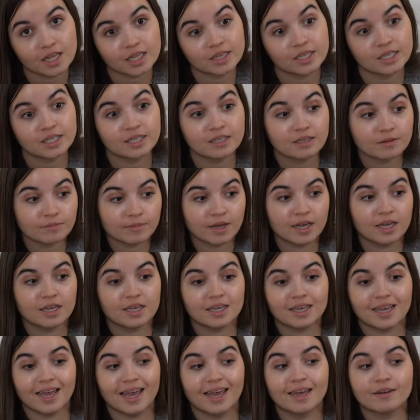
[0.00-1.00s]
This is
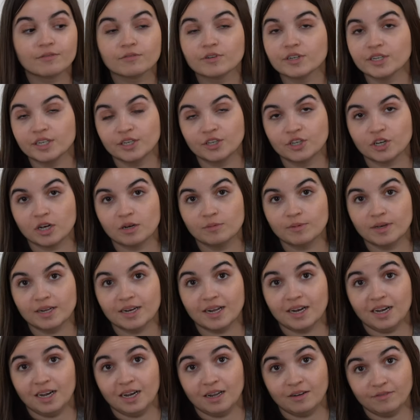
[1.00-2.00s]
my everyday job
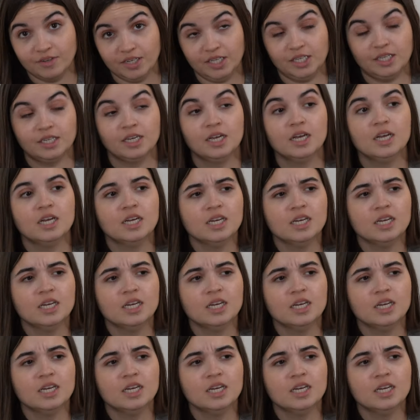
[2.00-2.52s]
and I love it.